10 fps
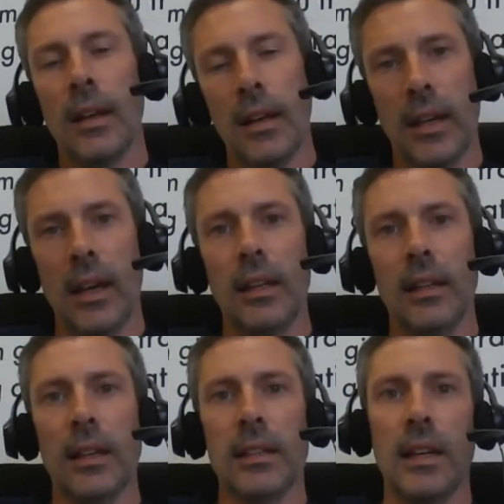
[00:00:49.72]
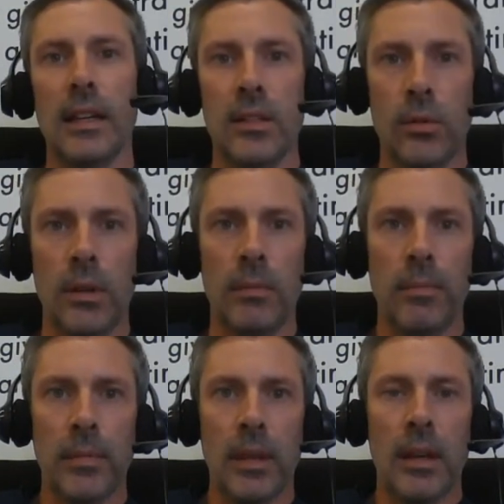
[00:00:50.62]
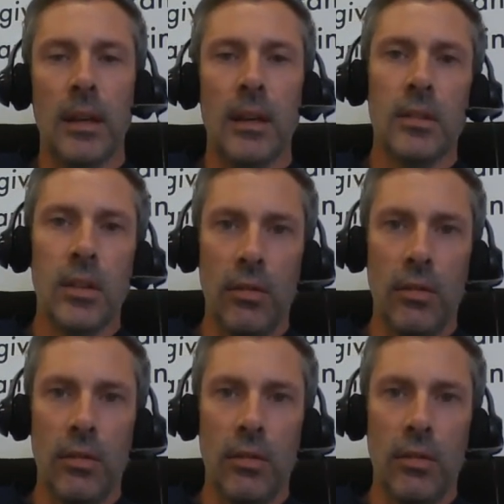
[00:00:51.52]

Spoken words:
Okay, let's get into it. So